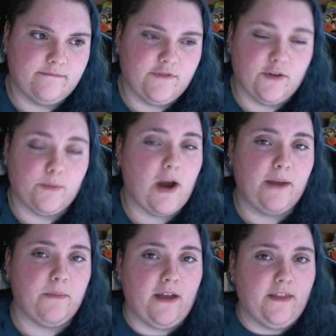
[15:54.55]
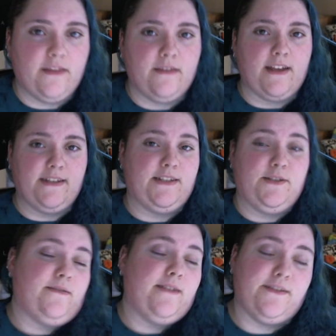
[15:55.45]
for Pride Month, because
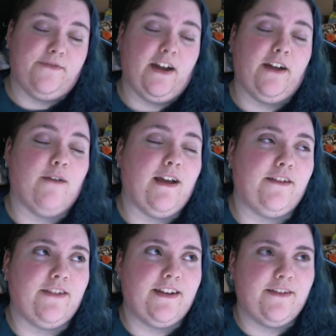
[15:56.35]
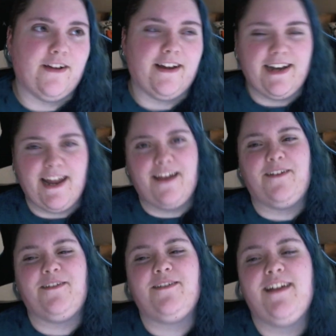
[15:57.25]
it's very relevant right
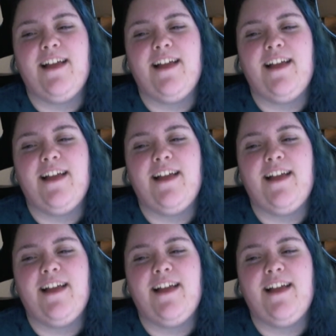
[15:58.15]
now.